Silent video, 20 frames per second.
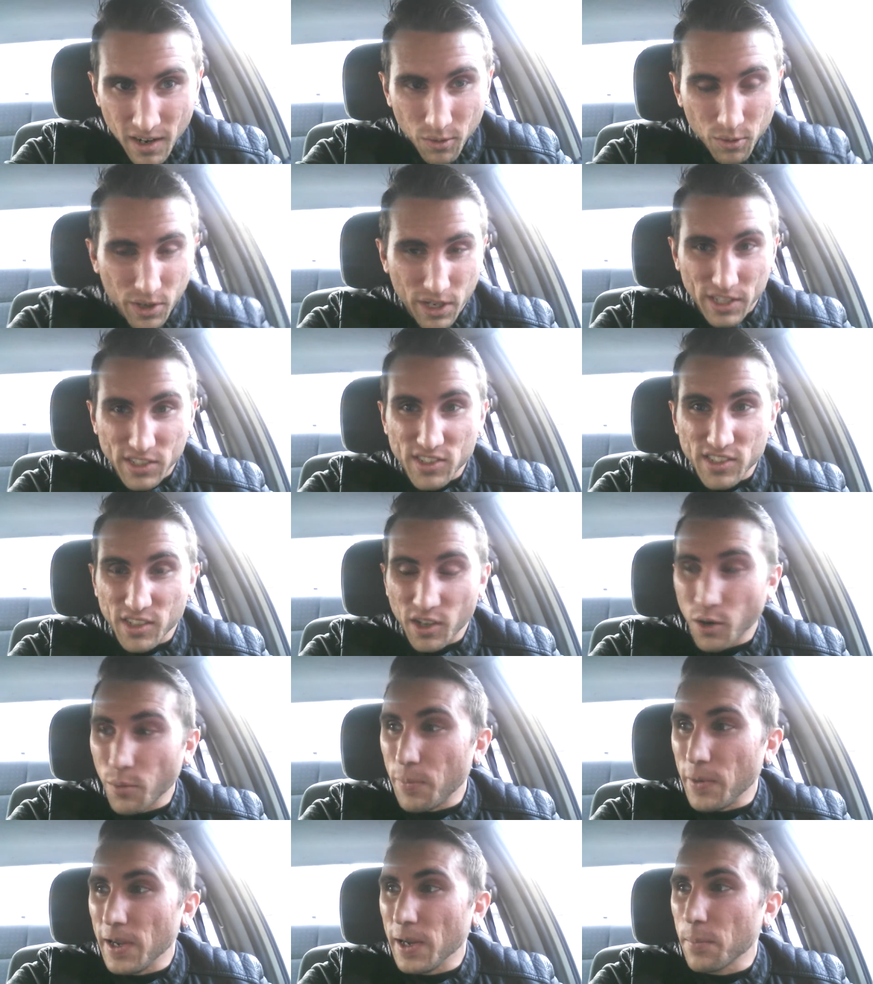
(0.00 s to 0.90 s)
When it's
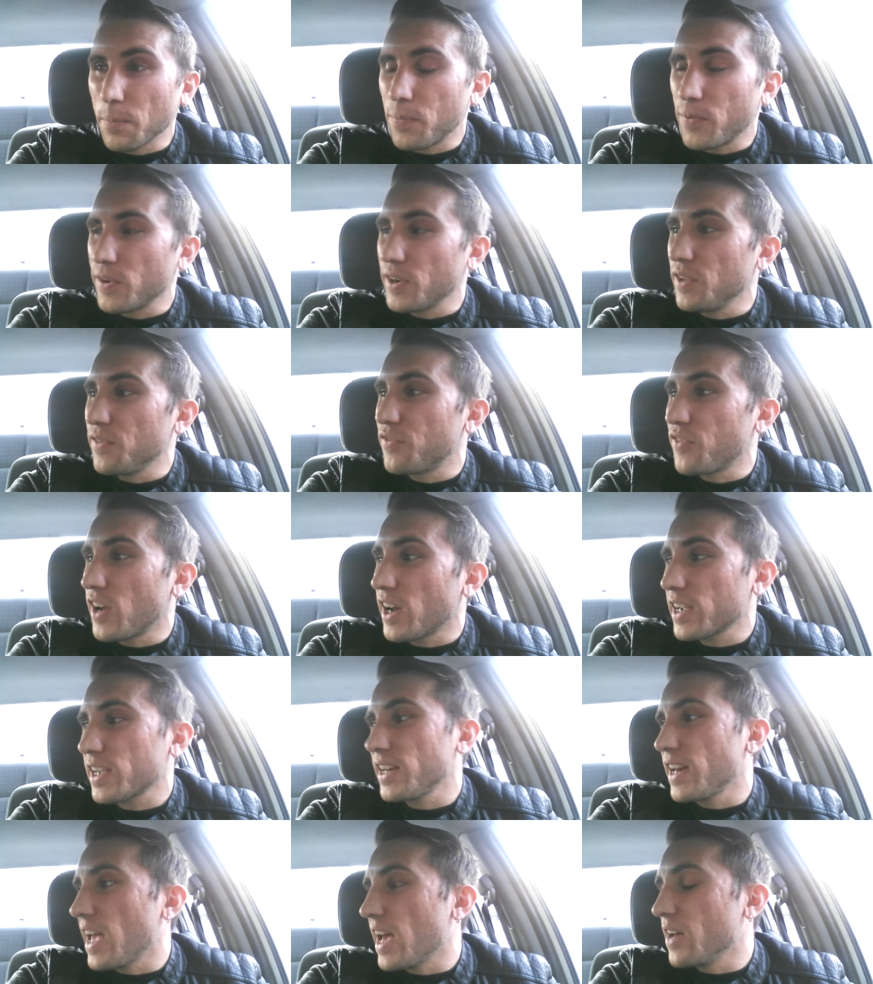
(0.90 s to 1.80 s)
still being pretty
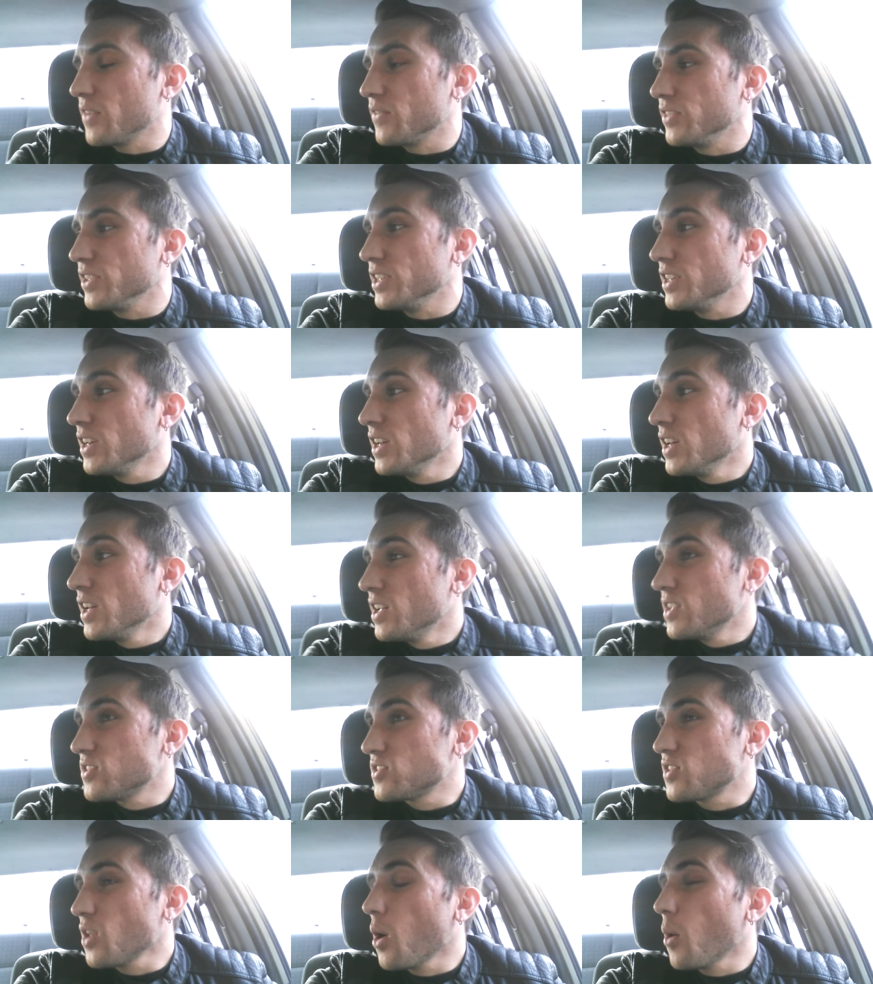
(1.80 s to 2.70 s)
fucking heavy,
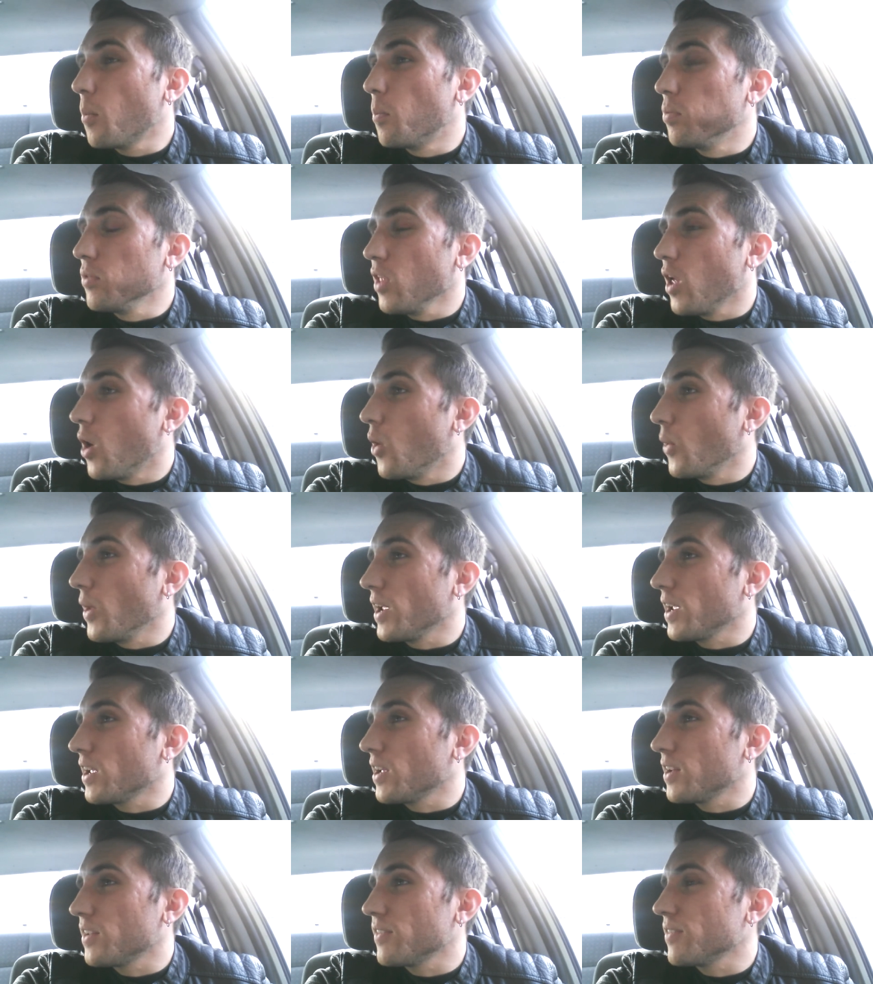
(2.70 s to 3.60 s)
still
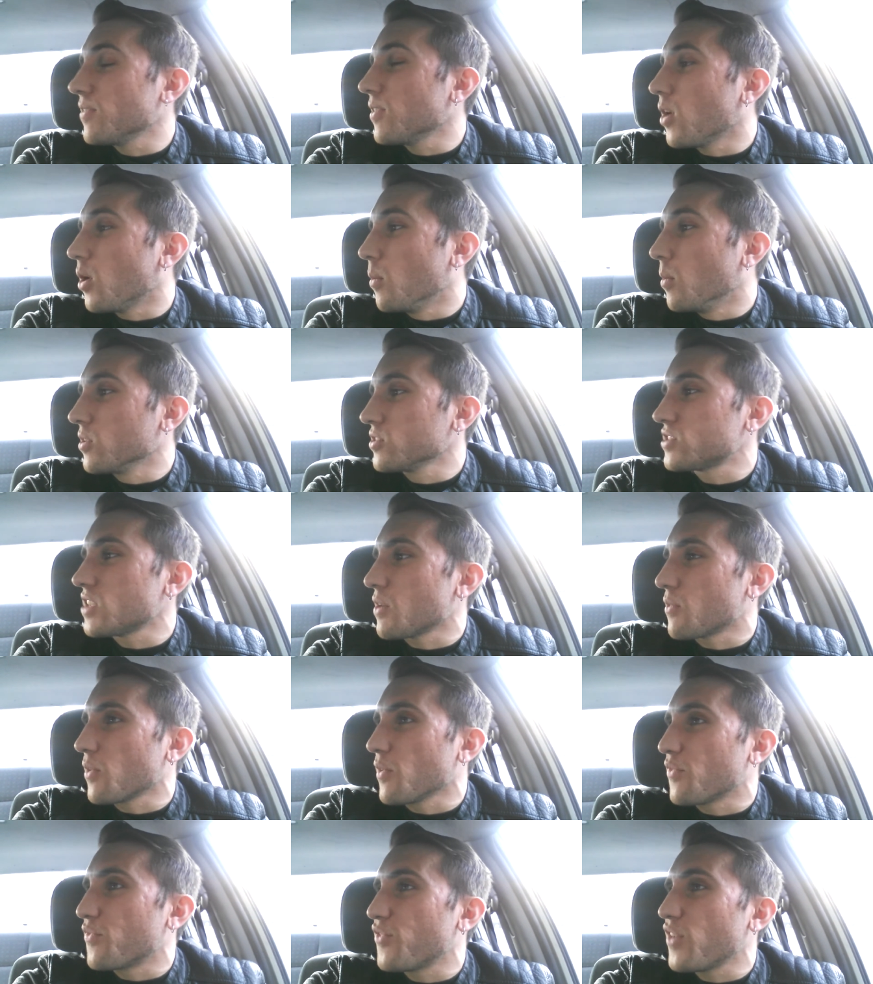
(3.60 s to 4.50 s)
blowing almost
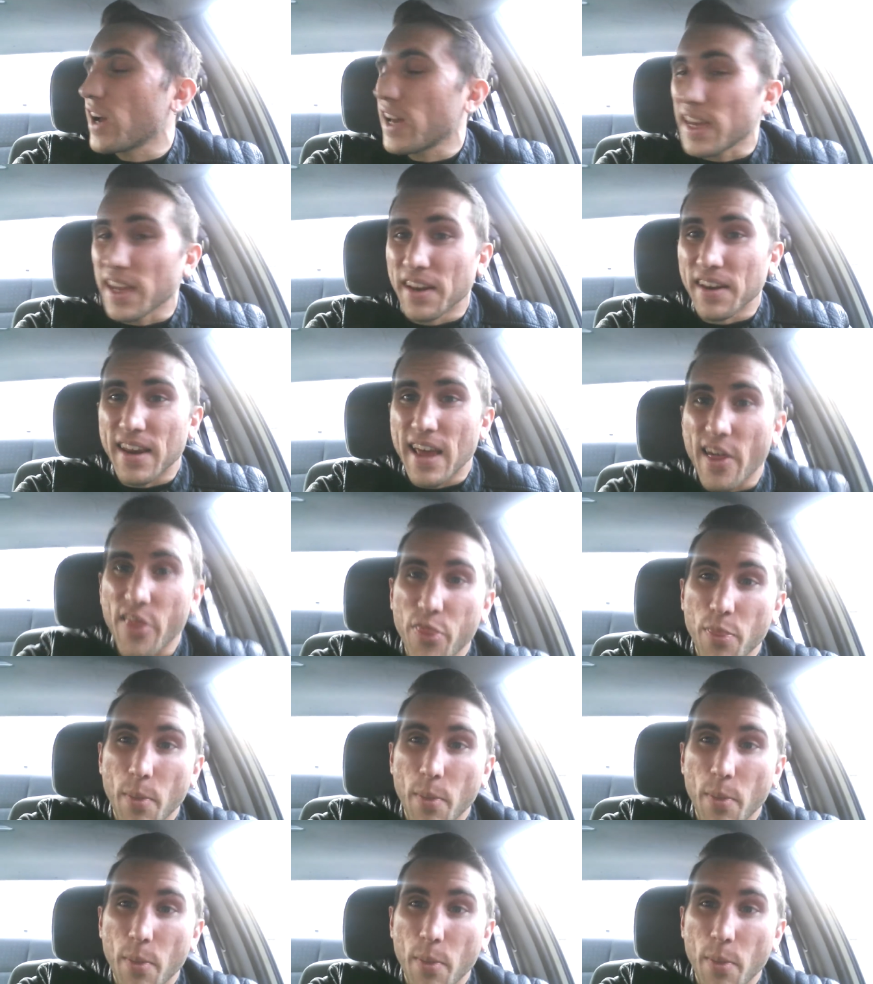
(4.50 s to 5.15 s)
every fucking death